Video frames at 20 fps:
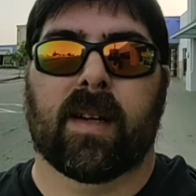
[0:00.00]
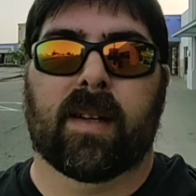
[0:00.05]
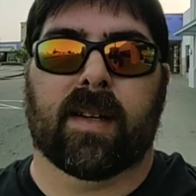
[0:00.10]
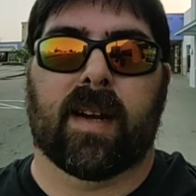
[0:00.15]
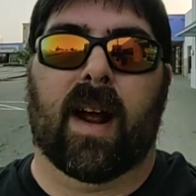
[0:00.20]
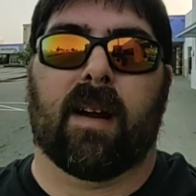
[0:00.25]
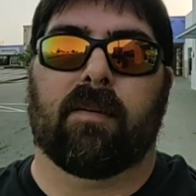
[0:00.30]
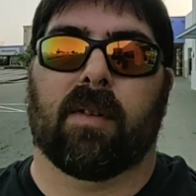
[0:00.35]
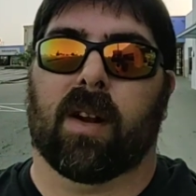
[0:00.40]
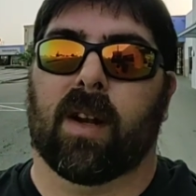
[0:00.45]

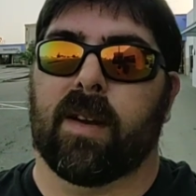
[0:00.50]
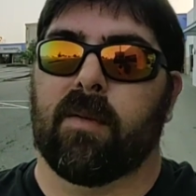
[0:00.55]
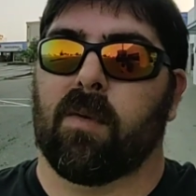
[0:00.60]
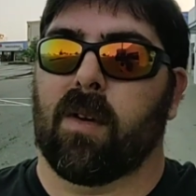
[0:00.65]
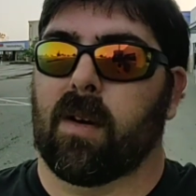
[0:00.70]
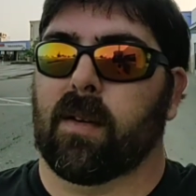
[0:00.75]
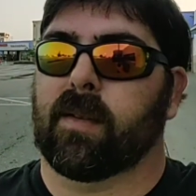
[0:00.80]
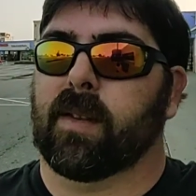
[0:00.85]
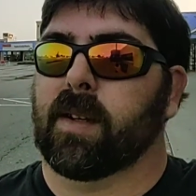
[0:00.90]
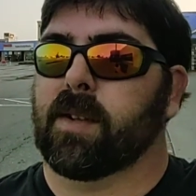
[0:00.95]
not really
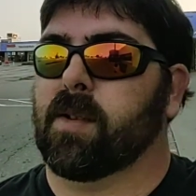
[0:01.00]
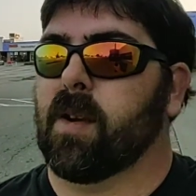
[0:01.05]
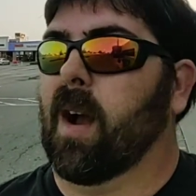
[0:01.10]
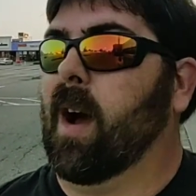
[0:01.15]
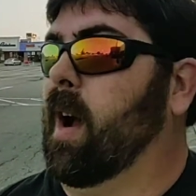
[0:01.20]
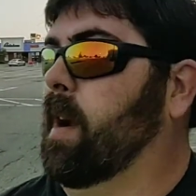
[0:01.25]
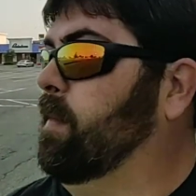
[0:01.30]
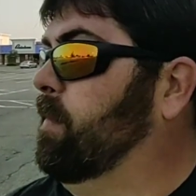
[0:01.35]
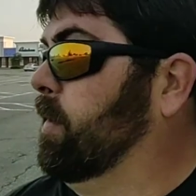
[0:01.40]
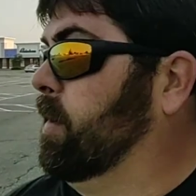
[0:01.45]
worth the
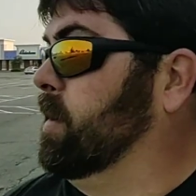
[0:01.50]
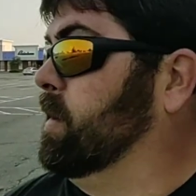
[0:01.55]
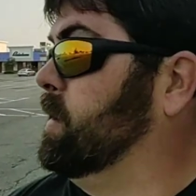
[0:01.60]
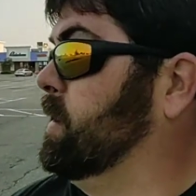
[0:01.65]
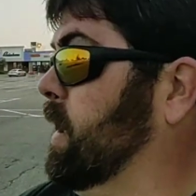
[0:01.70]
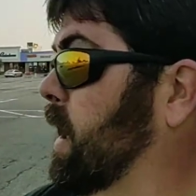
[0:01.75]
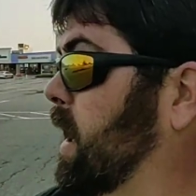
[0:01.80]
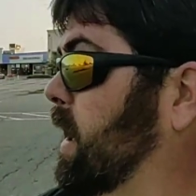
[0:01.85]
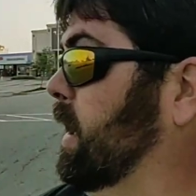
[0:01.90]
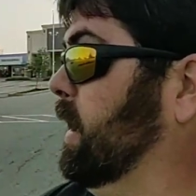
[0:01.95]
drive for a
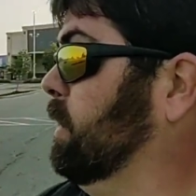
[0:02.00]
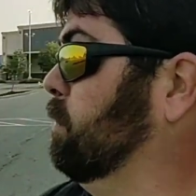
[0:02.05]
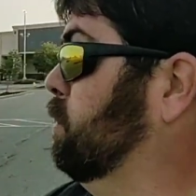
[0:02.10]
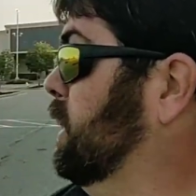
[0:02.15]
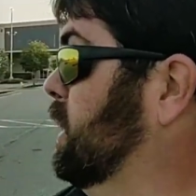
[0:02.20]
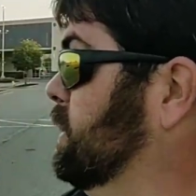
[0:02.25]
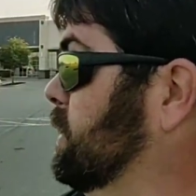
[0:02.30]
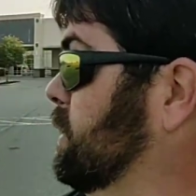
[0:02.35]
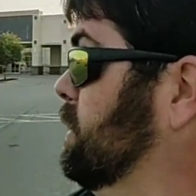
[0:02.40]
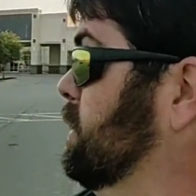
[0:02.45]
Sonic
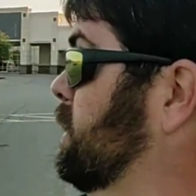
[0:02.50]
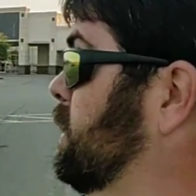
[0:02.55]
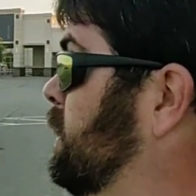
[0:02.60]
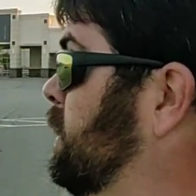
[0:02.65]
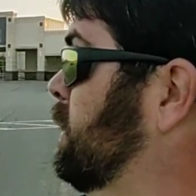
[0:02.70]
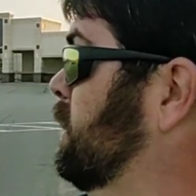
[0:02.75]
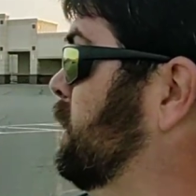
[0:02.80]
Blizzard.